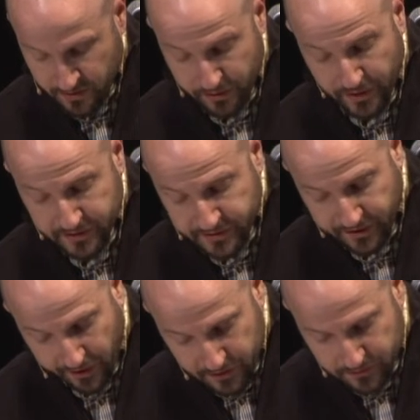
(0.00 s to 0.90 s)
Then
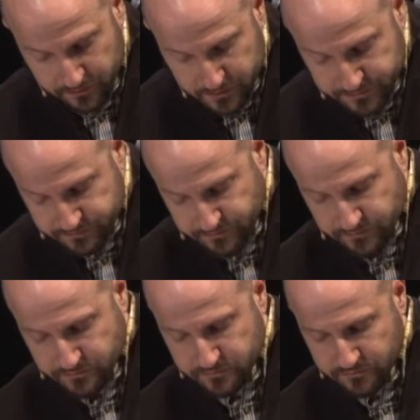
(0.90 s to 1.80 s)
Caleb
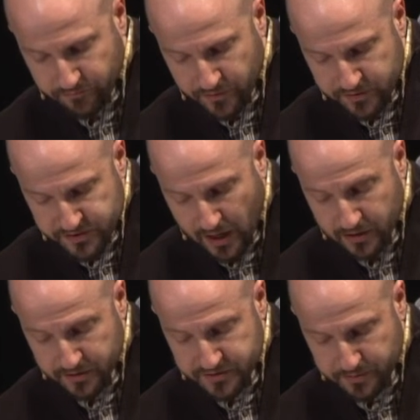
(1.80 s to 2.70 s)

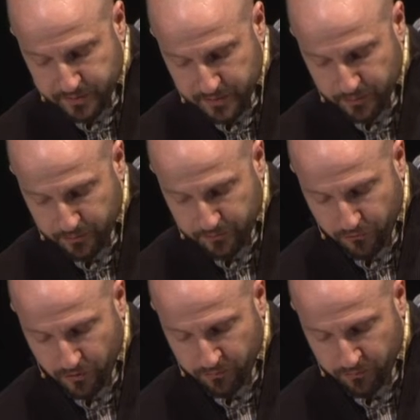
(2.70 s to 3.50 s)
silenced the people before